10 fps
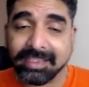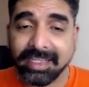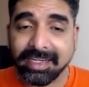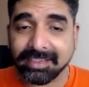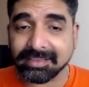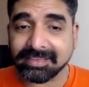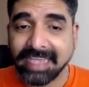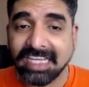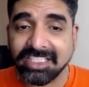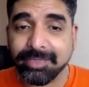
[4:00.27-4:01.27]
there is
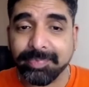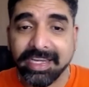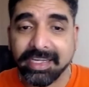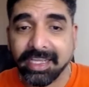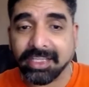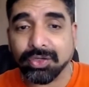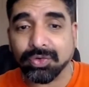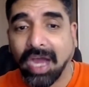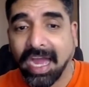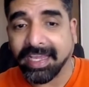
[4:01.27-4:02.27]

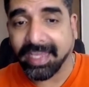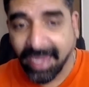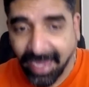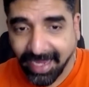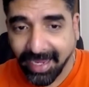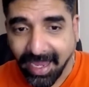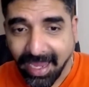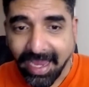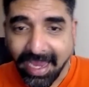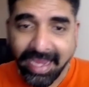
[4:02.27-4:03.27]
LGBTQIA,
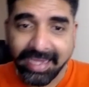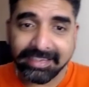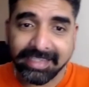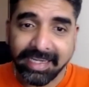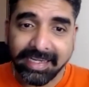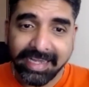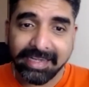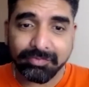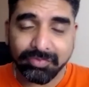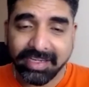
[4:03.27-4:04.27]
and
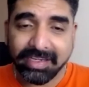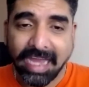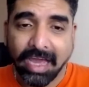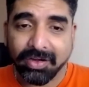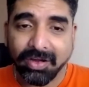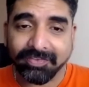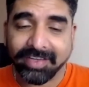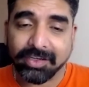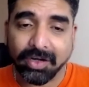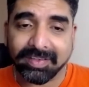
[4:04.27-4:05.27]
then in our
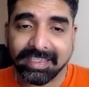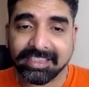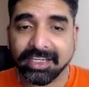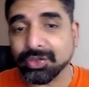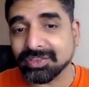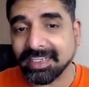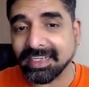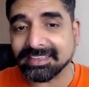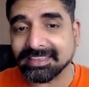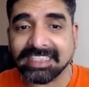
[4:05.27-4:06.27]
offline conversation, you said
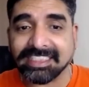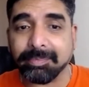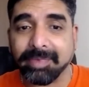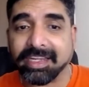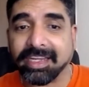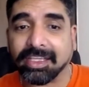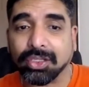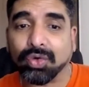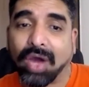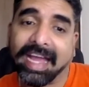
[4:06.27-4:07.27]
it is
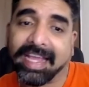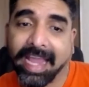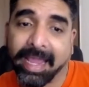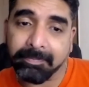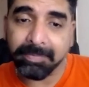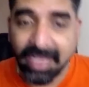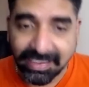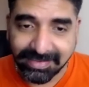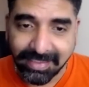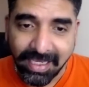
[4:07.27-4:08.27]
LGBTQIA
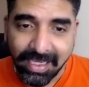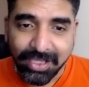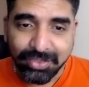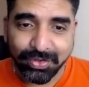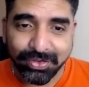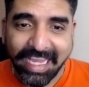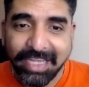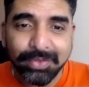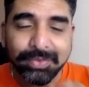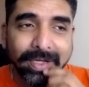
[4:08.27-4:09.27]
plus. So
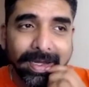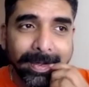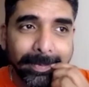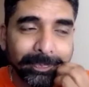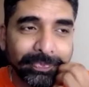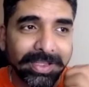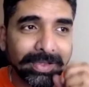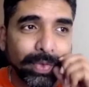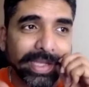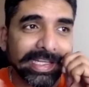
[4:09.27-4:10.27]
can you
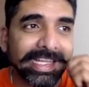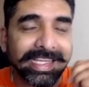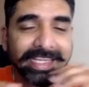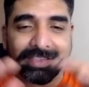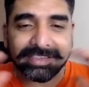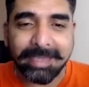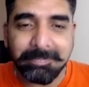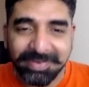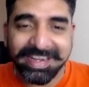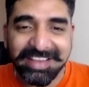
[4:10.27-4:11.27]
quickly give us a
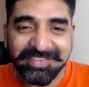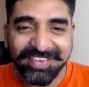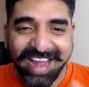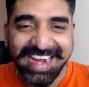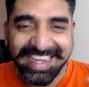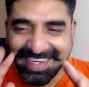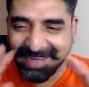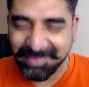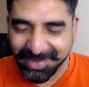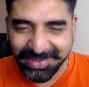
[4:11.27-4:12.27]
brief idea
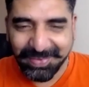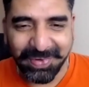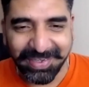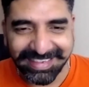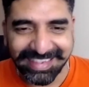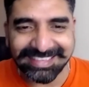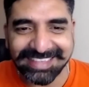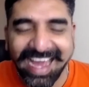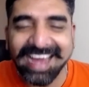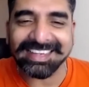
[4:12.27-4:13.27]
about what these
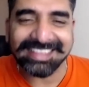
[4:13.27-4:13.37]
are?